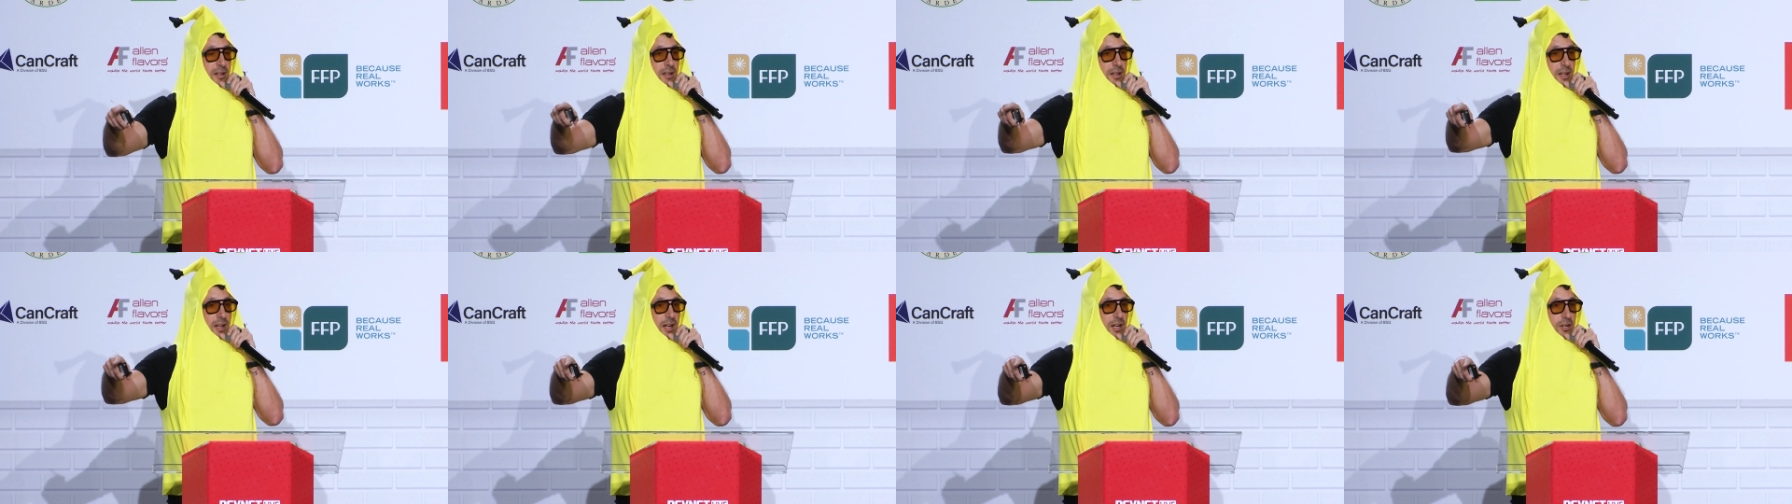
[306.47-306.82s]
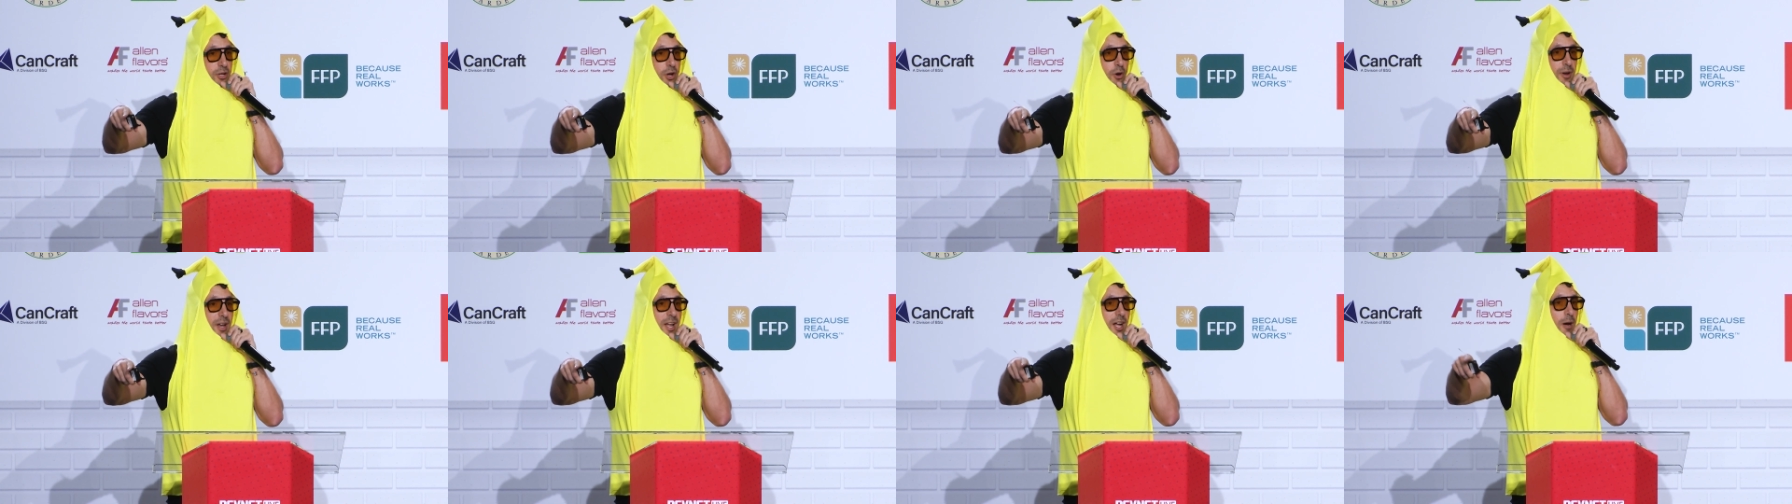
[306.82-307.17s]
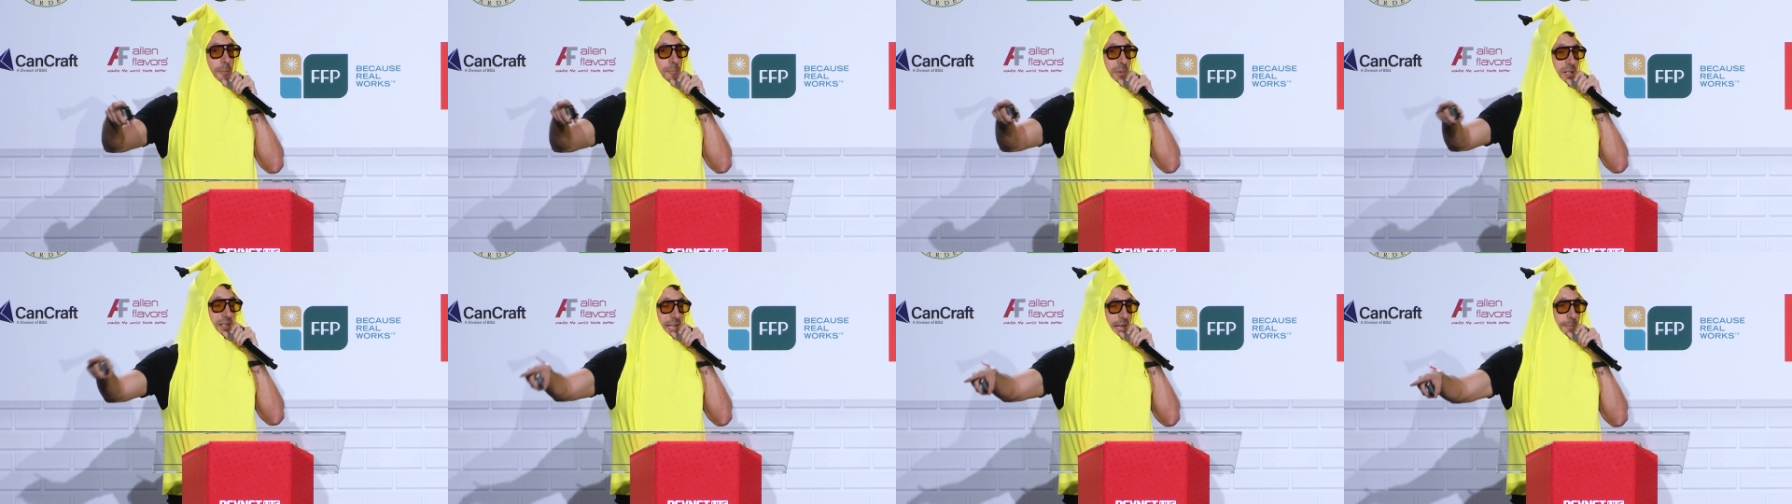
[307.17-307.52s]
uh, go to
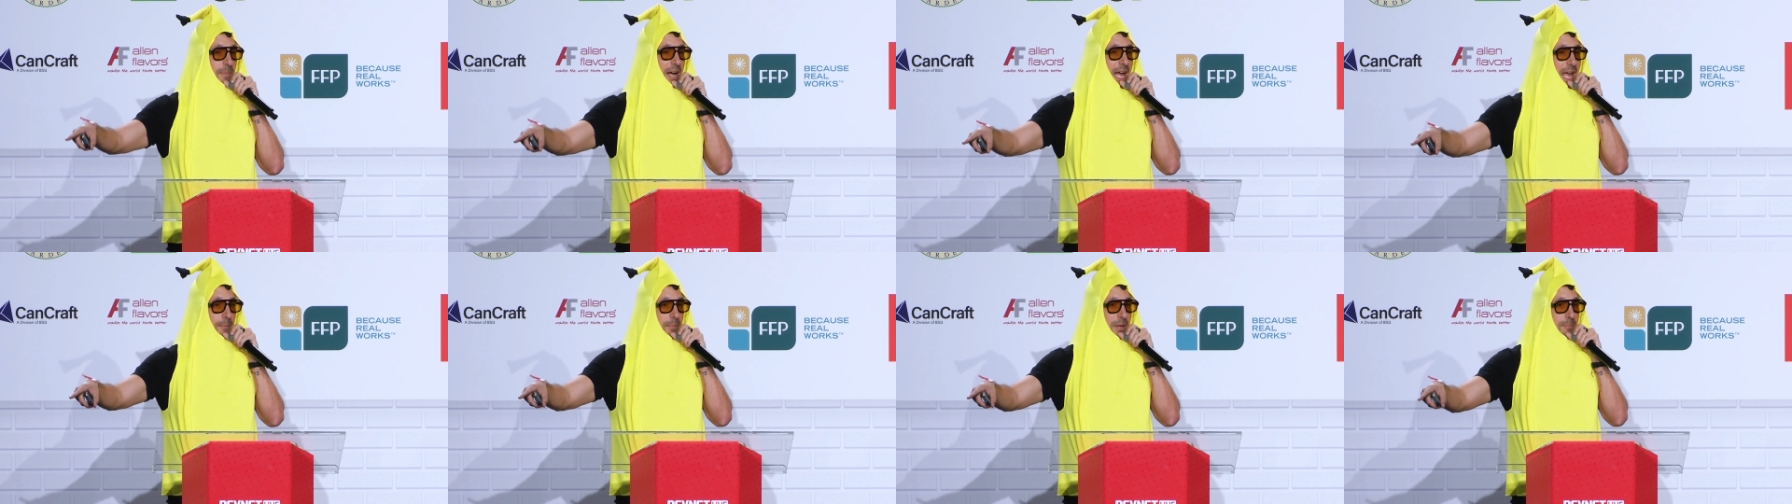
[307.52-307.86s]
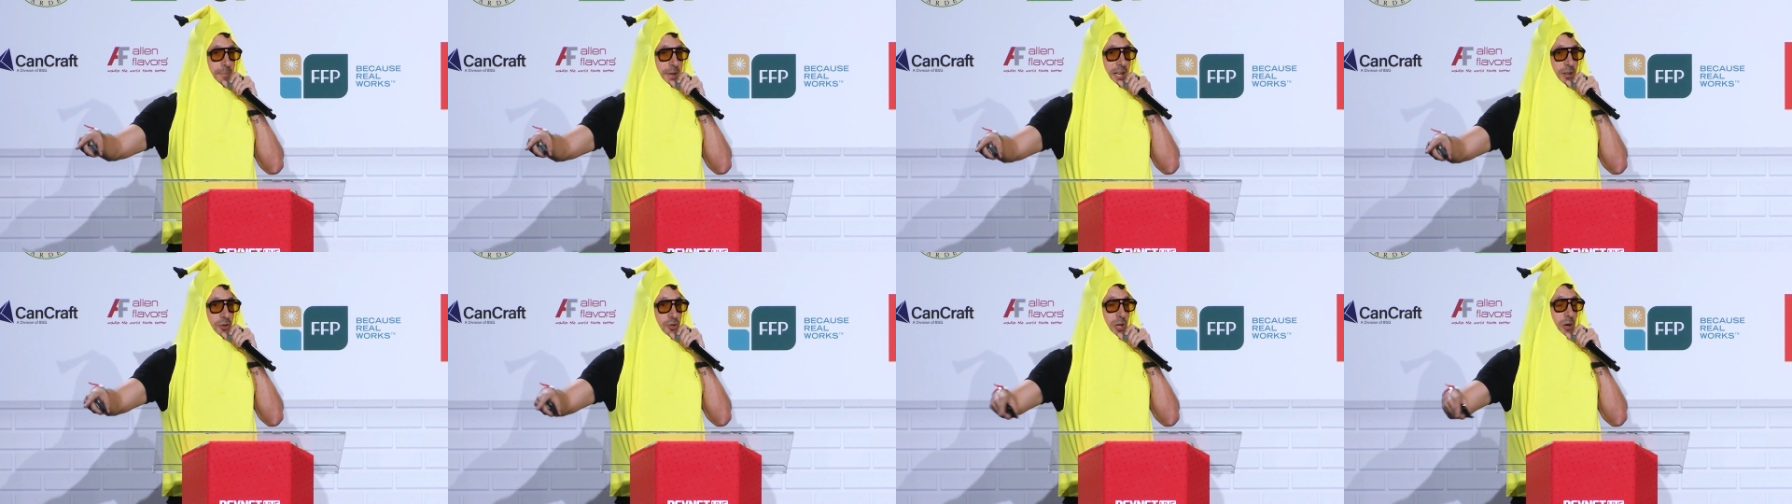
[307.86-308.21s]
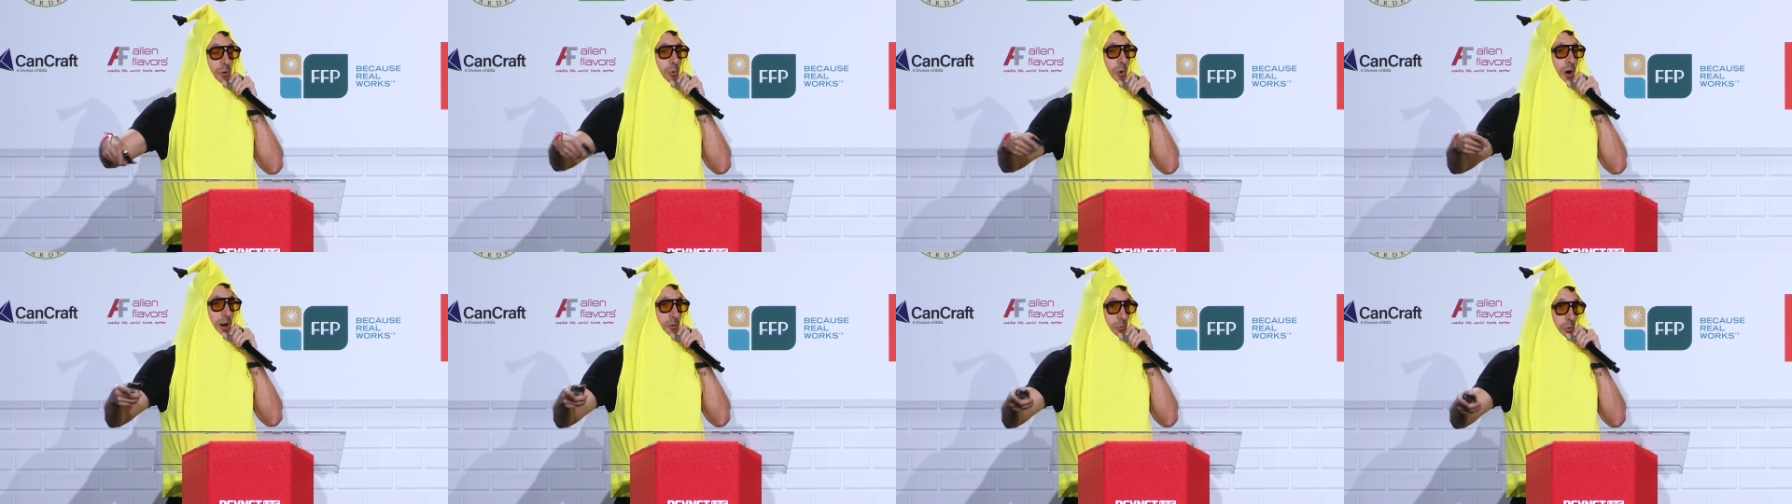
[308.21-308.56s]
help clean Miami Beach.
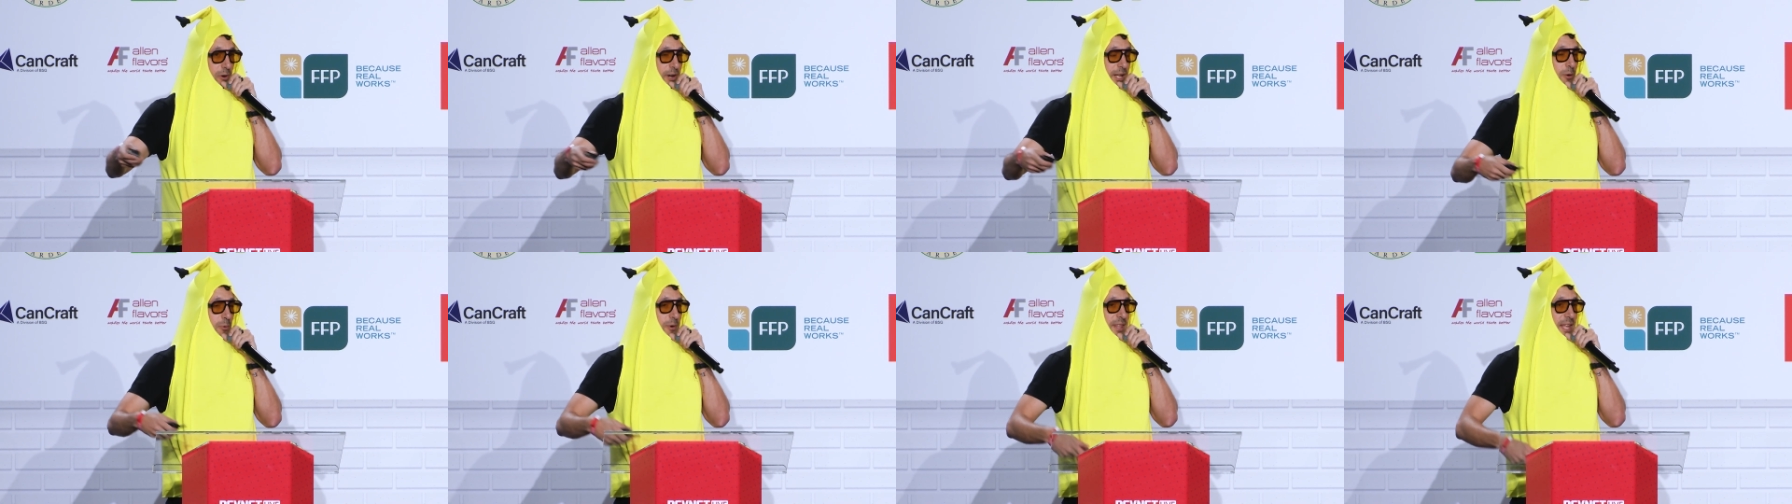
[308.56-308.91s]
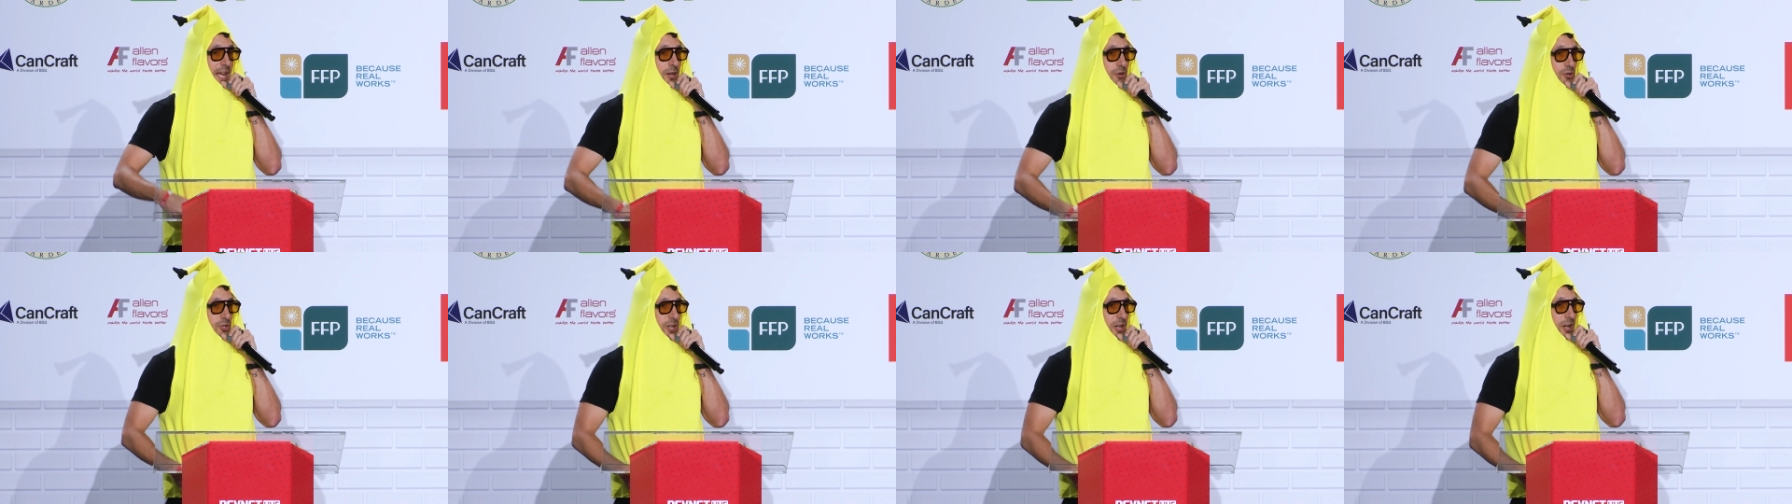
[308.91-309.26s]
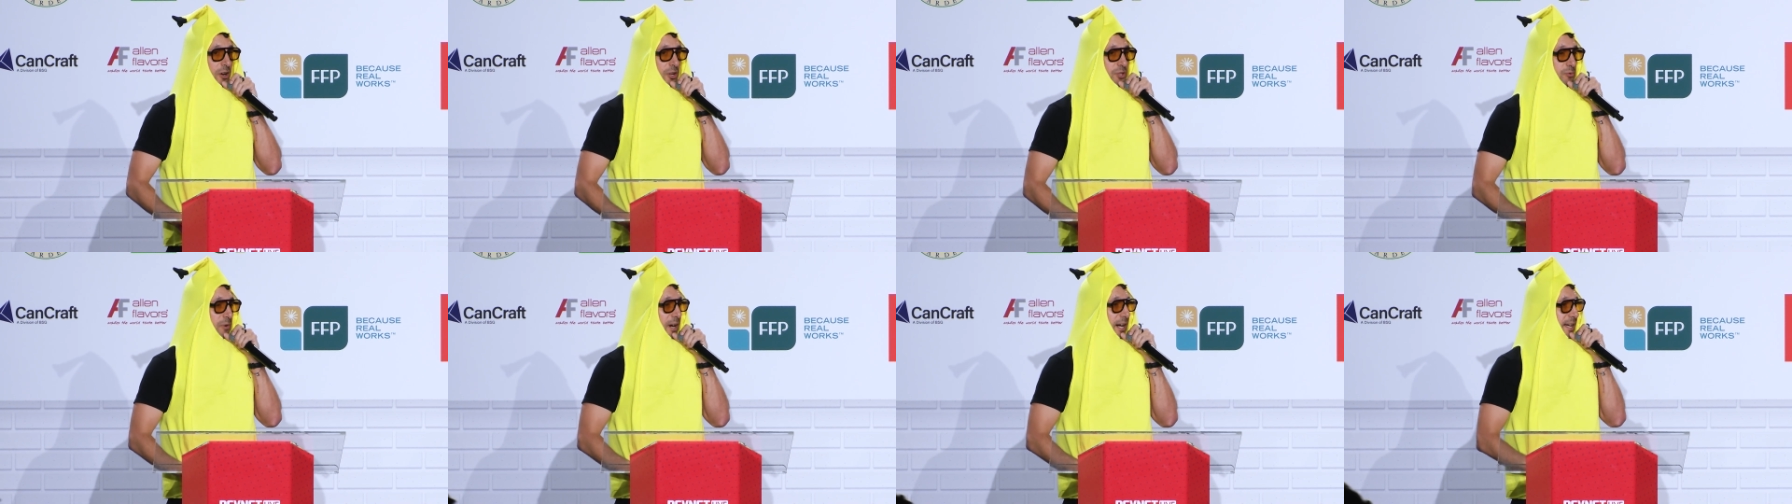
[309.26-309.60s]
And we're working with NGOs right